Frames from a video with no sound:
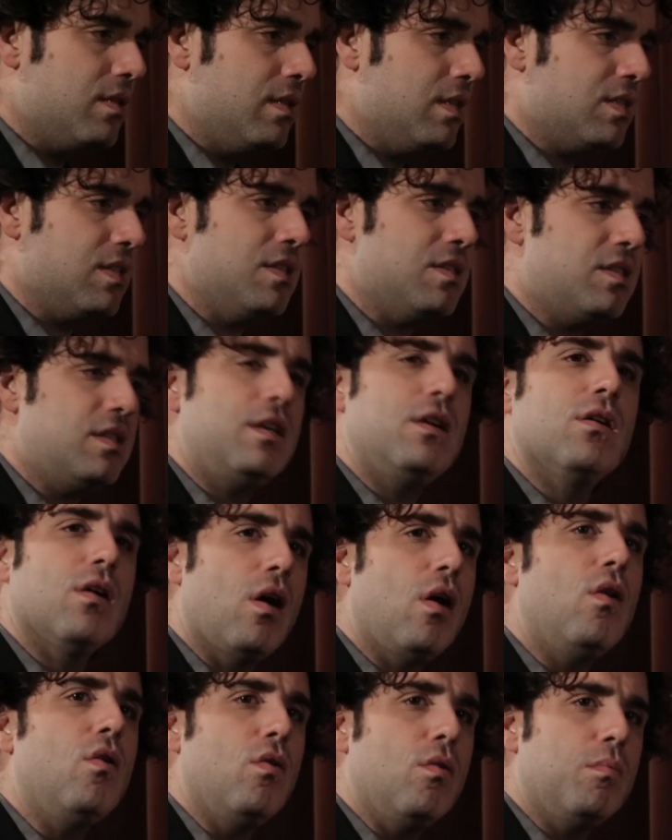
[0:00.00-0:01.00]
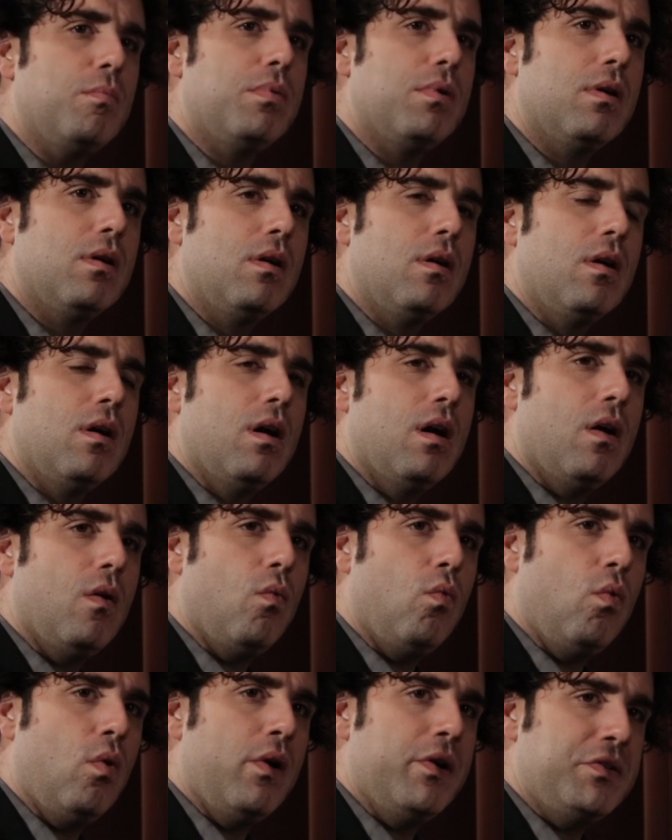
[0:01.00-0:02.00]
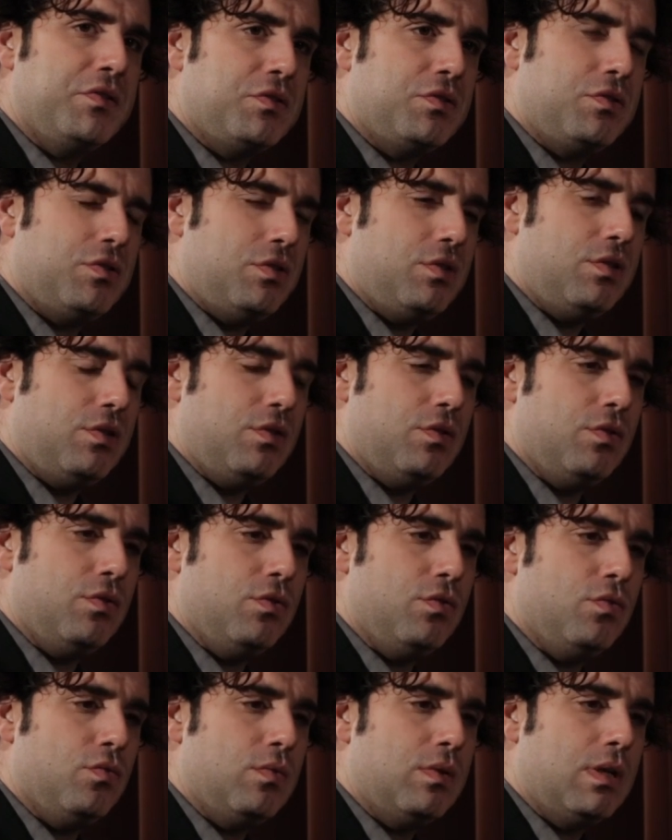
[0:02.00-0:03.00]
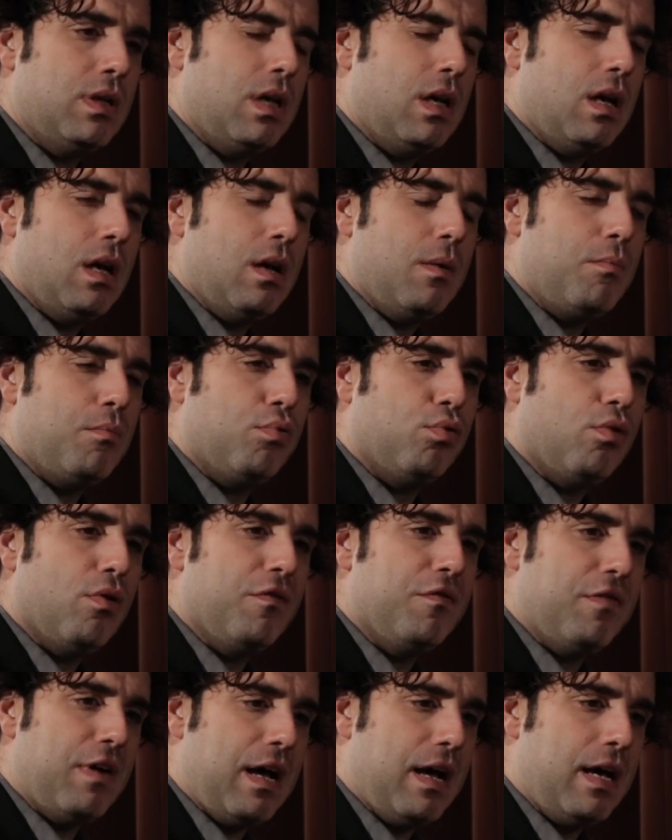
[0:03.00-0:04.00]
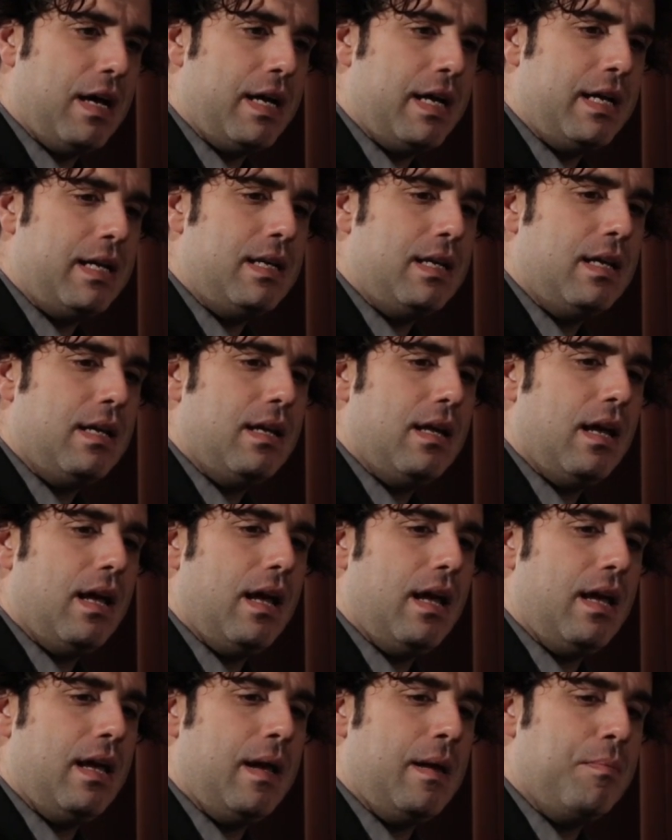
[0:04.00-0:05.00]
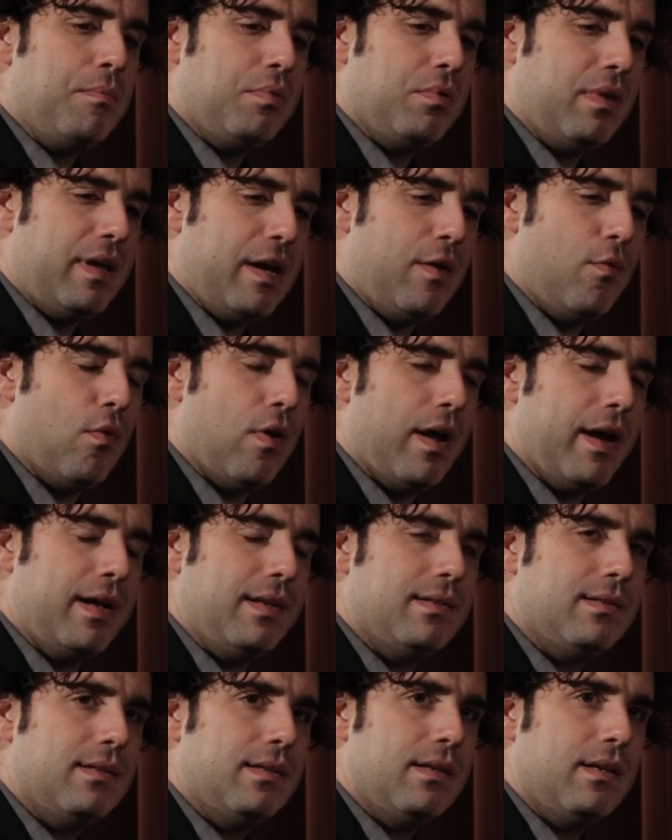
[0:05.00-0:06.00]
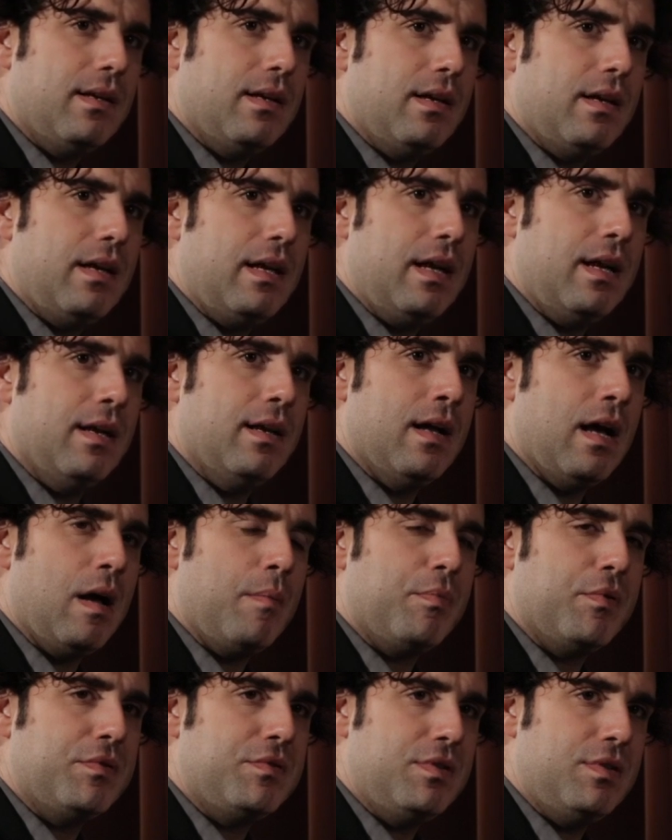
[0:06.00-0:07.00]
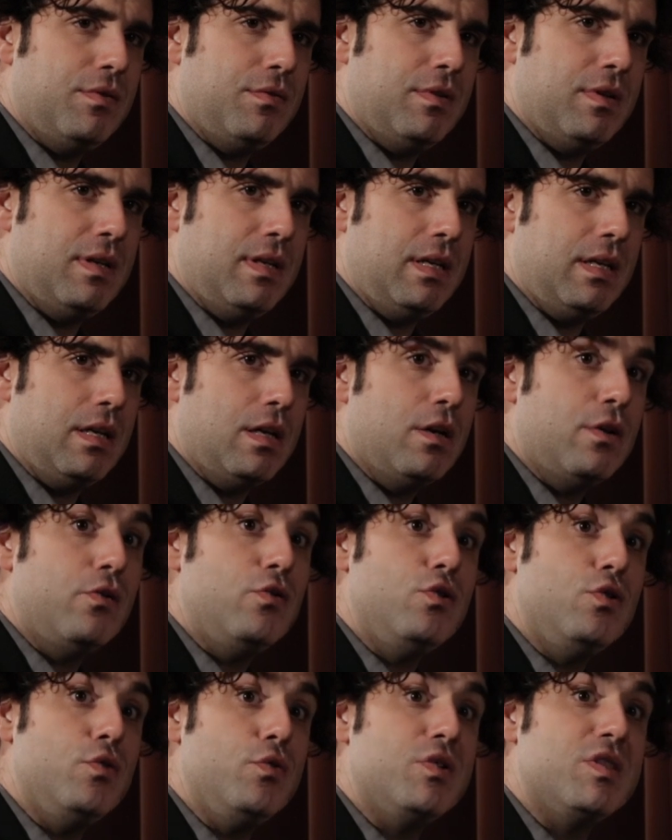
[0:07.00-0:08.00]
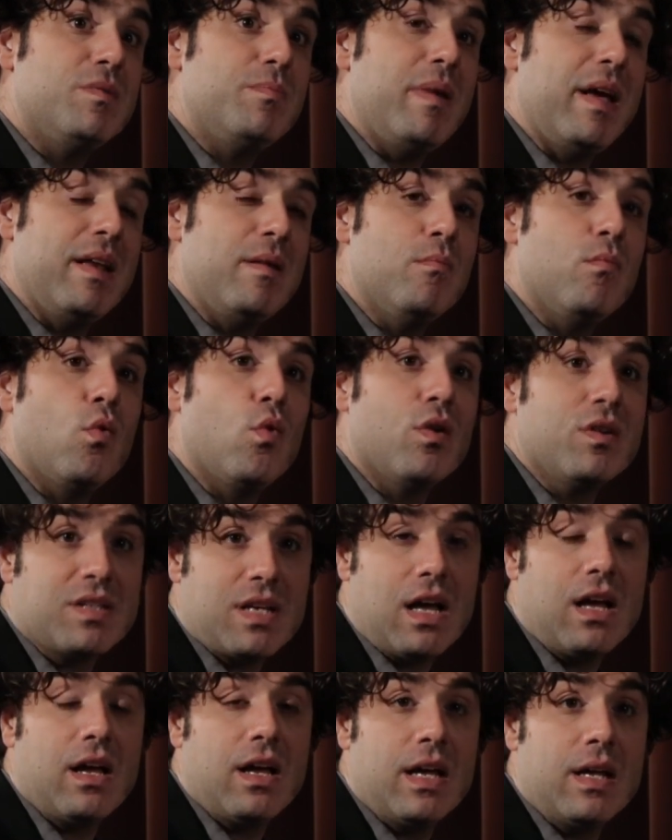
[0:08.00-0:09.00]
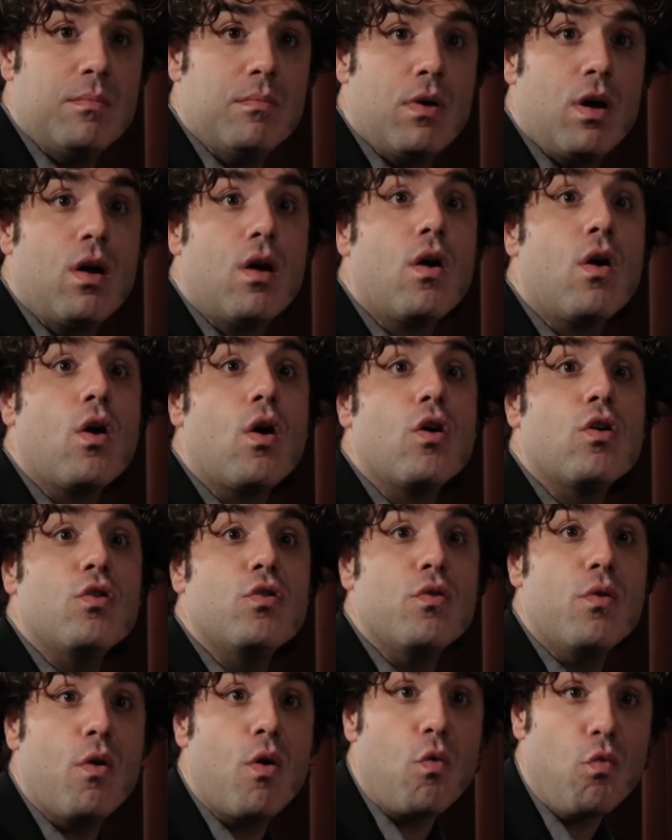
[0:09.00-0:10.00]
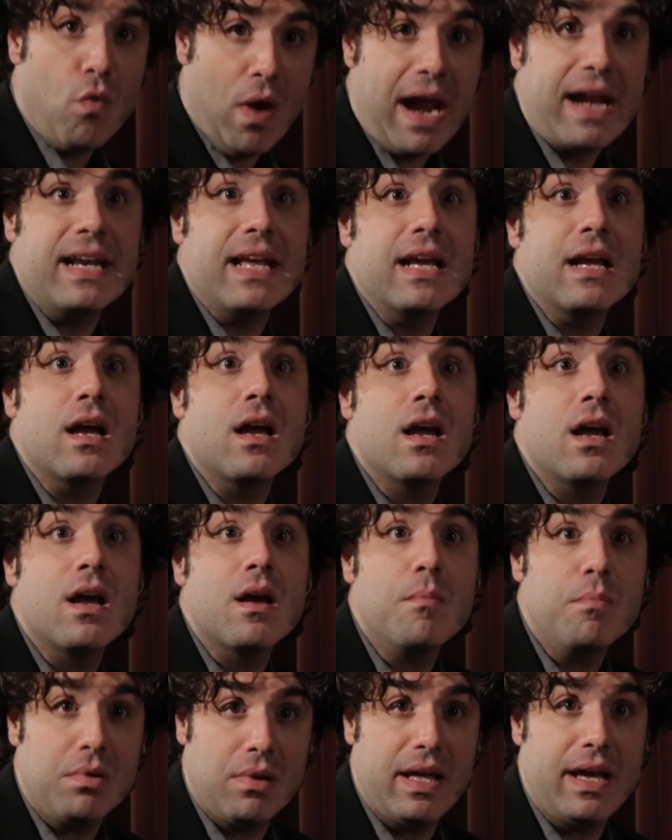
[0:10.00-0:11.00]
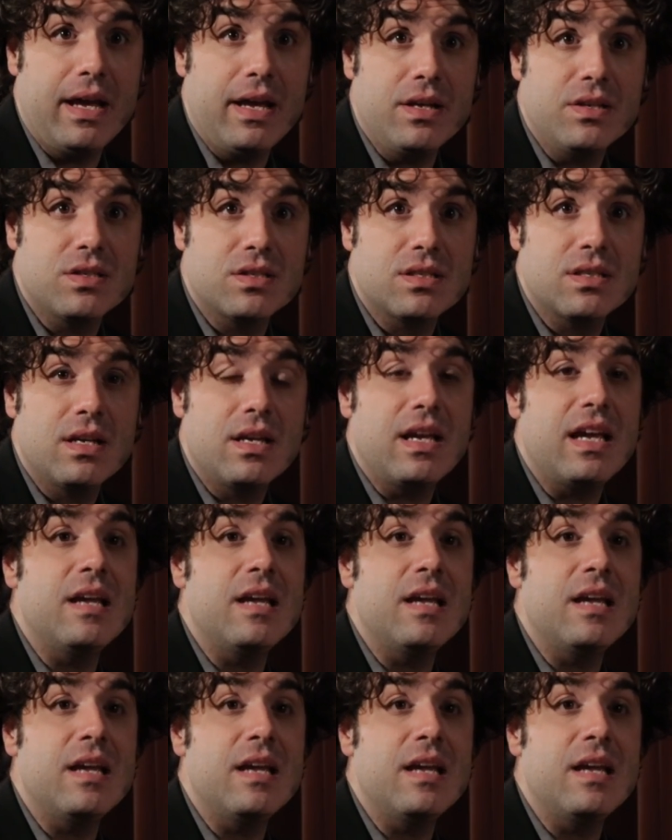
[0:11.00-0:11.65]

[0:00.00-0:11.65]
The sincere hope was to provide a playwright an opportunity to spend more time writing plays,